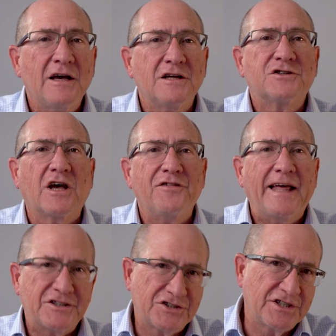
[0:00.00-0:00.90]
So
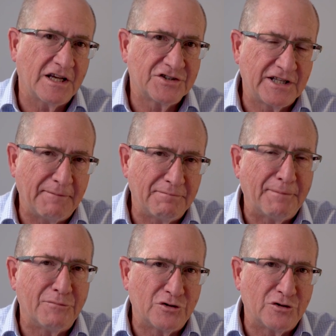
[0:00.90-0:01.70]
that's step number